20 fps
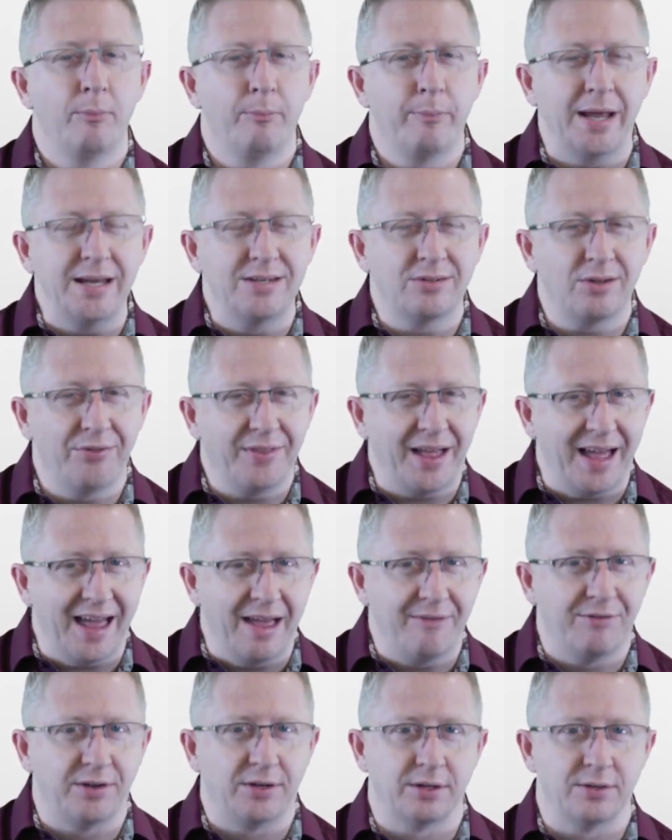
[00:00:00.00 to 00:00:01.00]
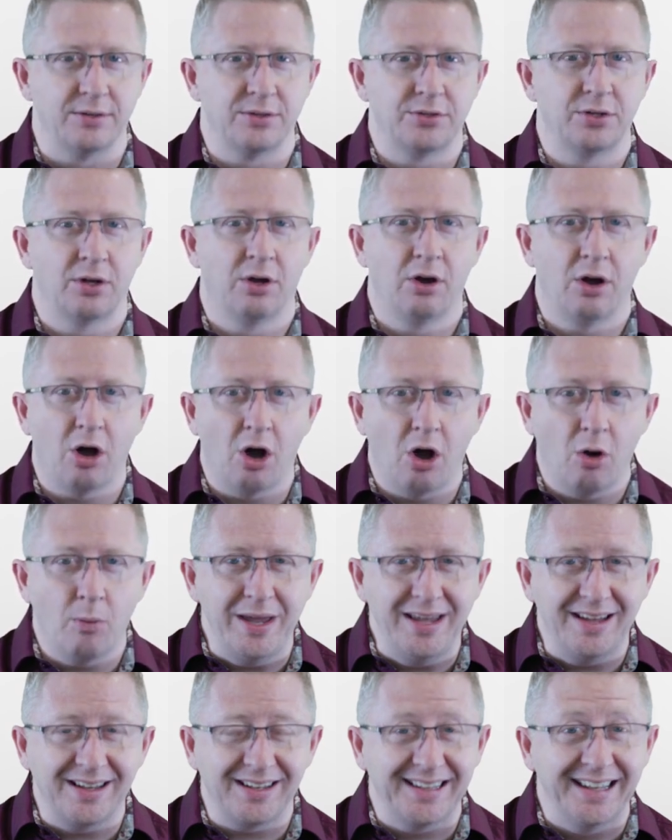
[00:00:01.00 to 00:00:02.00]
Based on that evidence, are
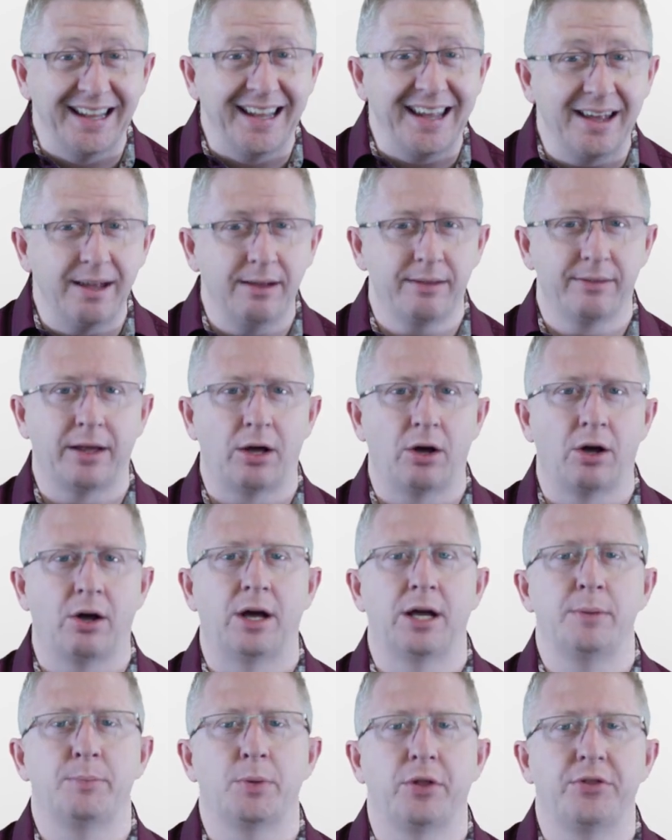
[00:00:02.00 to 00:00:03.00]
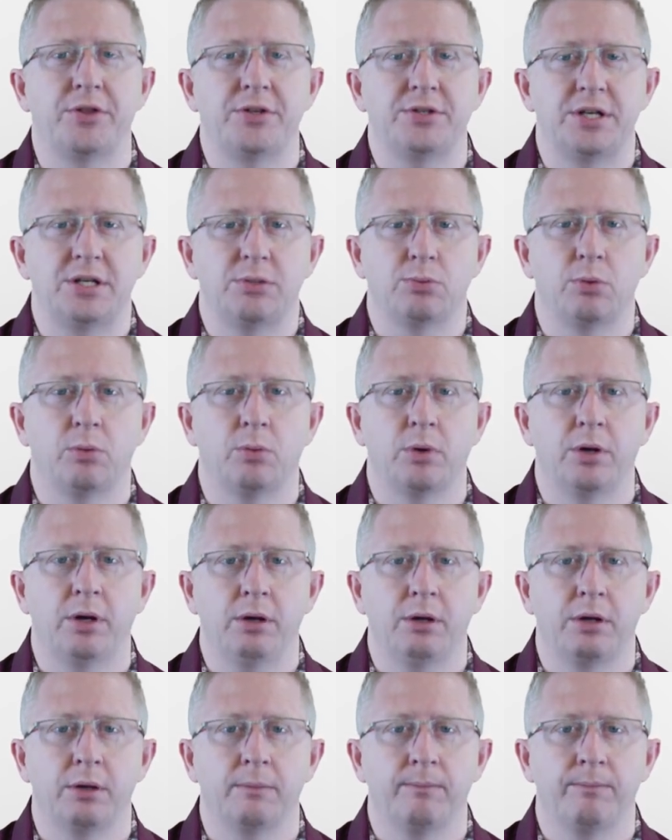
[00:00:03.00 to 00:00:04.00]
we clear that our hypothesis will
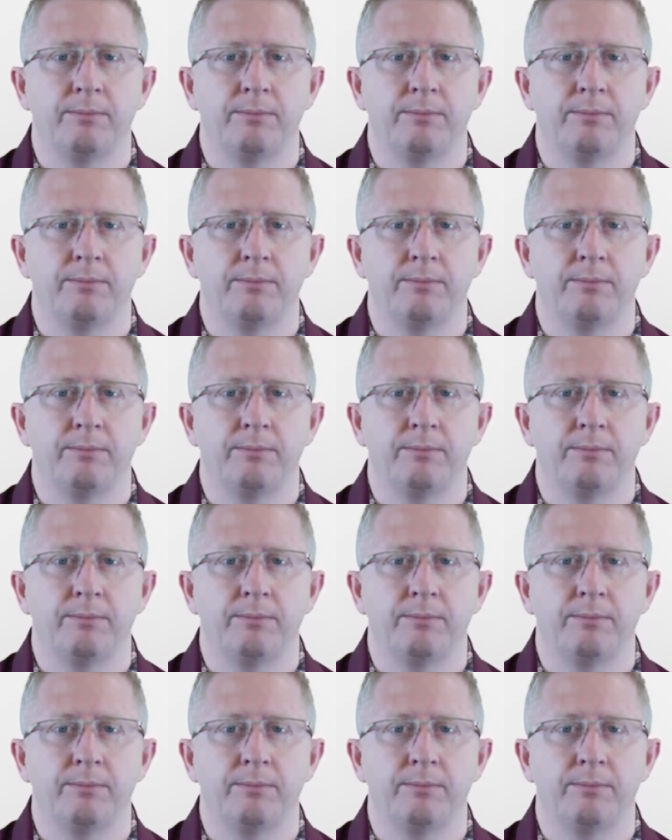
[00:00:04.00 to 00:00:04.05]
work?